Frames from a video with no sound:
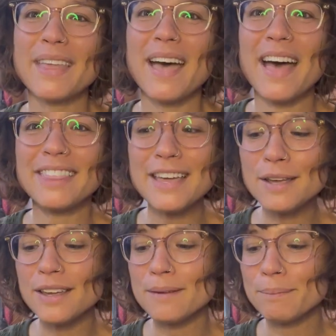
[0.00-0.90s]
I
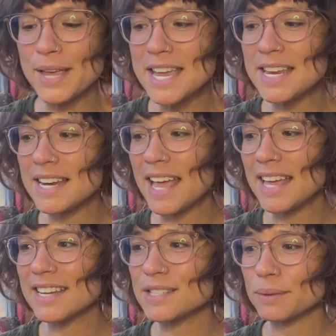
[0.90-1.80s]
think Bean
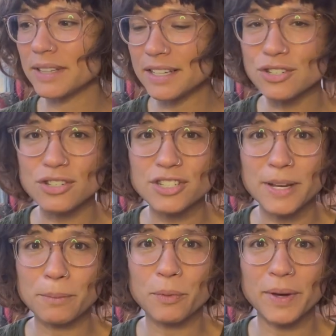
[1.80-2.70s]
and his
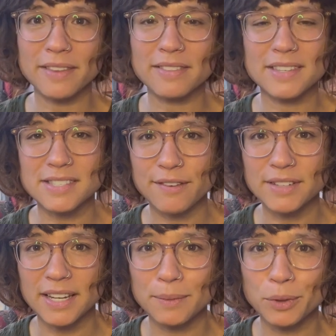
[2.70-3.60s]
relationship with the
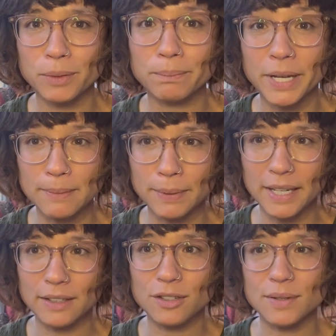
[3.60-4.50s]
stuffed animal Bun
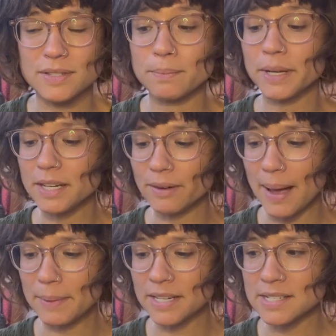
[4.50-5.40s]
Bun, who is a bunny
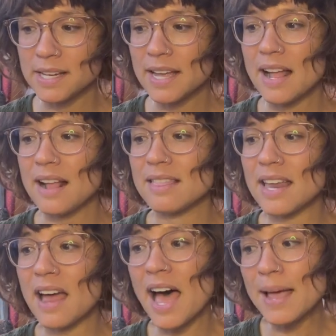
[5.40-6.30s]
rabbit,
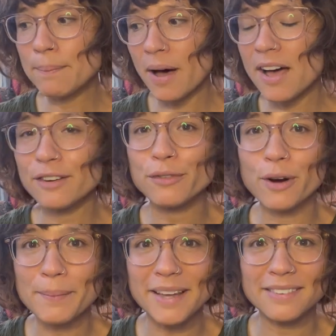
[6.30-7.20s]
that I bought
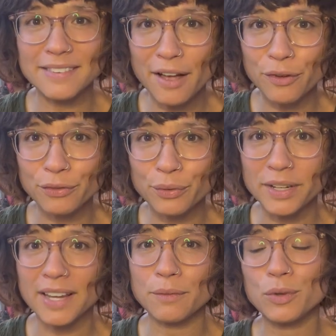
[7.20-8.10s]
for myself
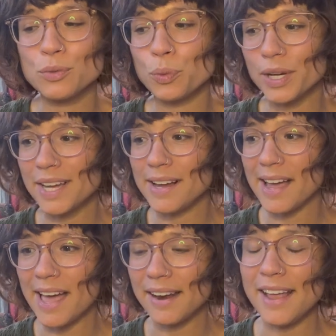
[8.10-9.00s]
when I was
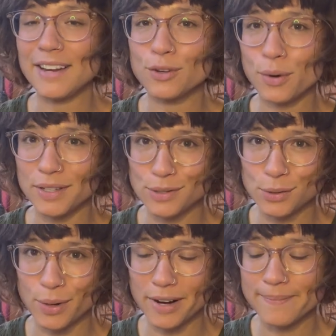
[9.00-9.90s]
working at a toy
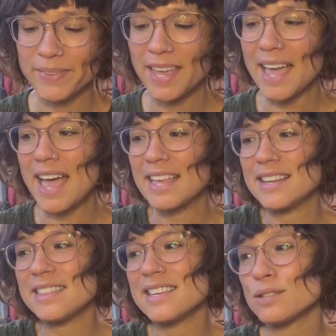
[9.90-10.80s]
store.
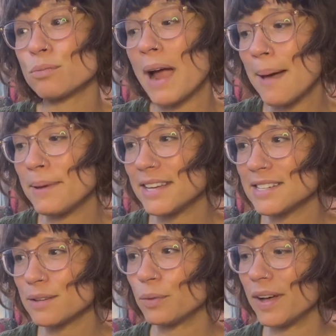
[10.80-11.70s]
And this
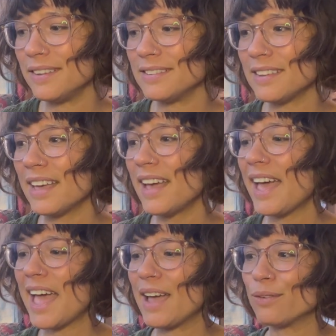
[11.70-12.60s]
rabbit was
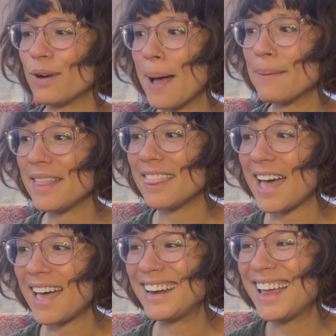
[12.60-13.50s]
a rabbit
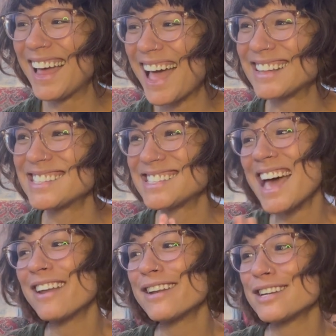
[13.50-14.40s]
that had
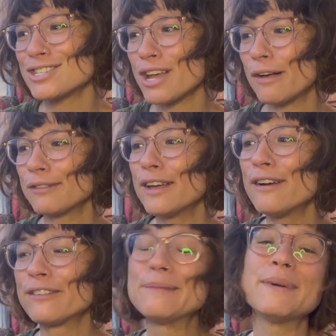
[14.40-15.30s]
sat on a shelf
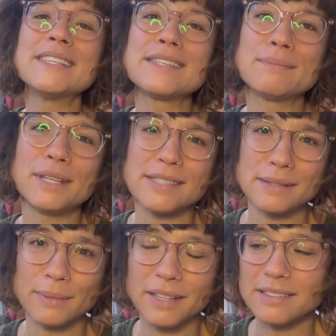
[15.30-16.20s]
for months and months
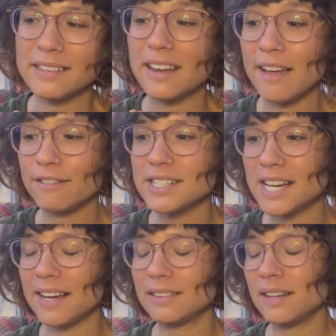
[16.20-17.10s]
and months. And every
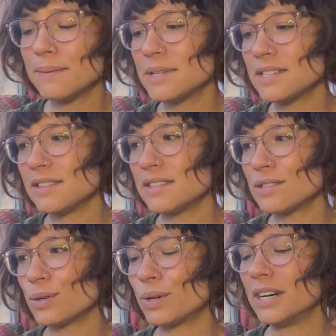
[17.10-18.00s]
day I'd come into the
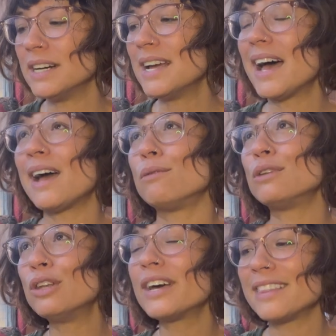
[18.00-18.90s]
store, I
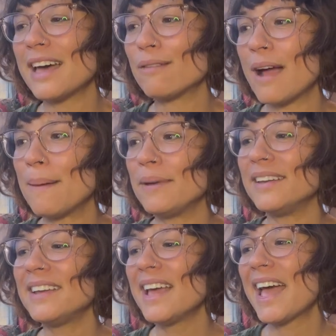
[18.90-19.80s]
would look at that
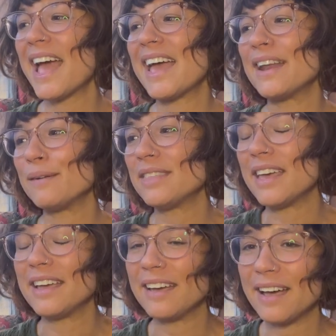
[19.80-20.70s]
rabbit and I would
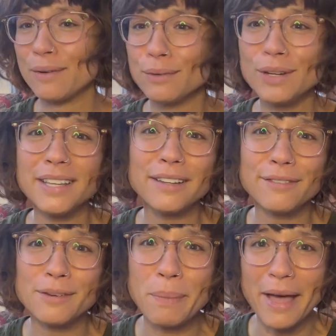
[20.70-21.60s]
think, I would really
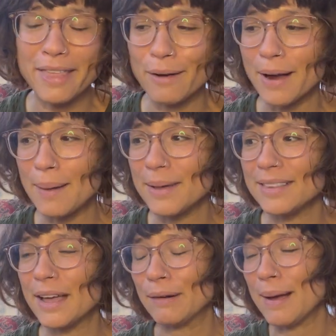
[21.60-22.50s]
love to buy that
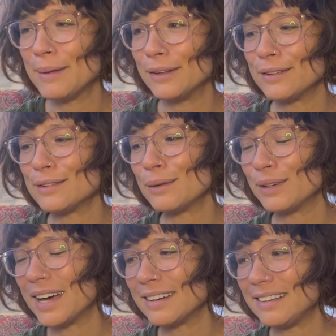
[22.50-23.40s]
rabbit. That rabbit looks so
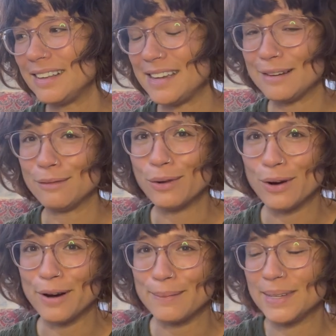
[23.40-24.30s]
cuddly and
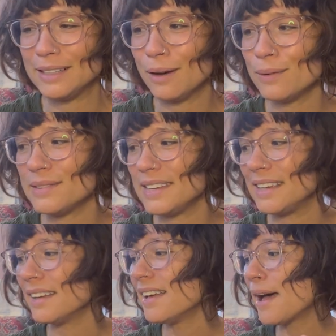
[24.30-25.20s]
warm and
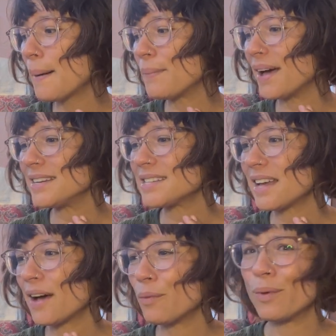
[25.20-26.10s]
cozy, but
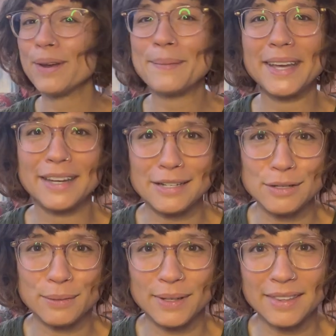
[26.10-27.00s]
what am I gonna
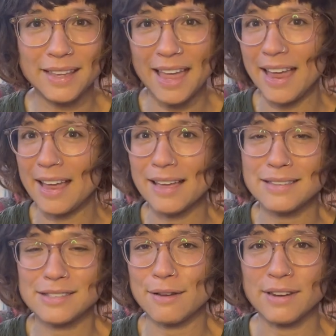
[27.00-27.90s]
do with a
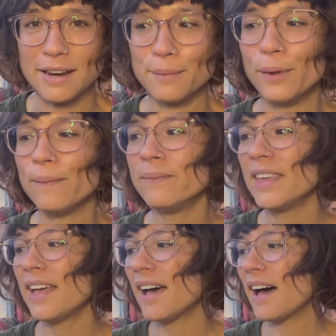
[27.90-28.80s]
stuffed animal?
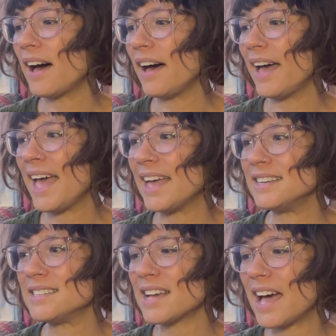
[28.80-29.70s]
Uh,
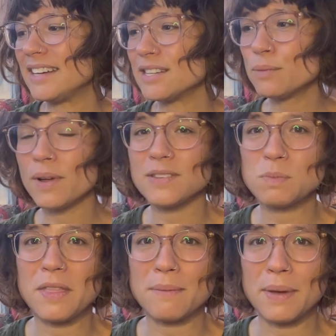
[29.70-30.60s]
and I didn't wanna
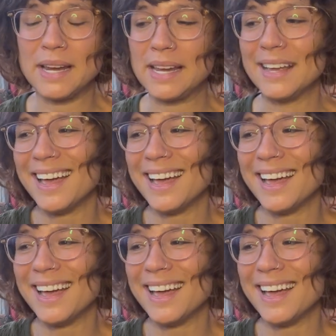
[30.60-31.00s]
spend the money